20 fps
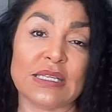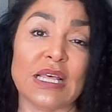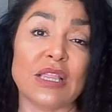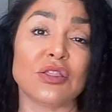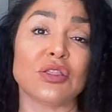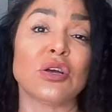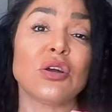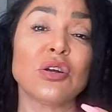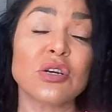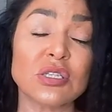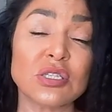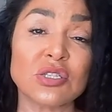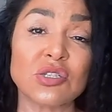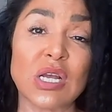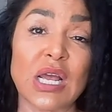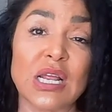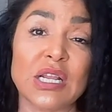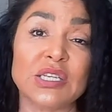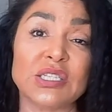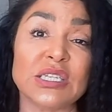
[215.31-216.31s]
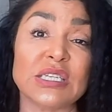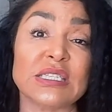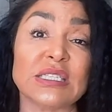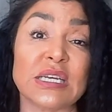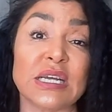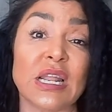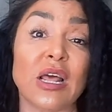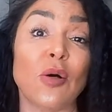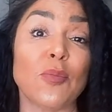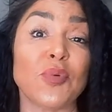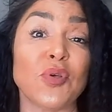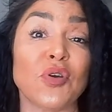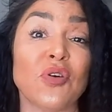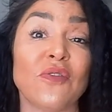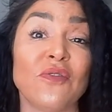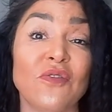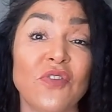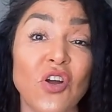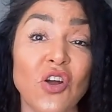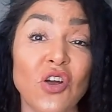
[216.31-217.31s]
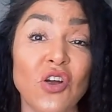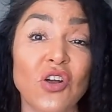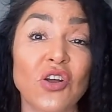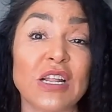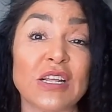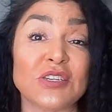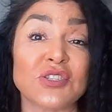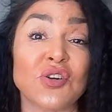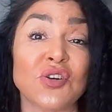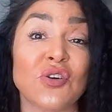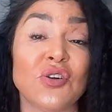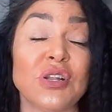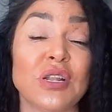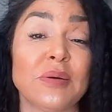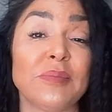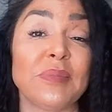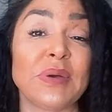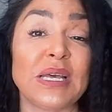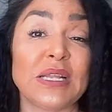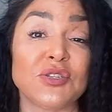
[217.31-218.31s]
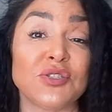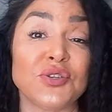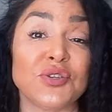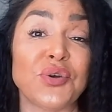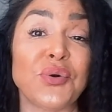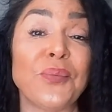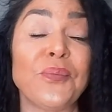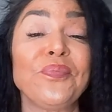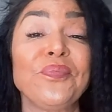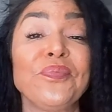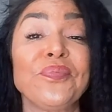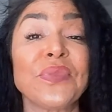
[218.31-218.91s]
And third strategy is gonna help you convert and turn them into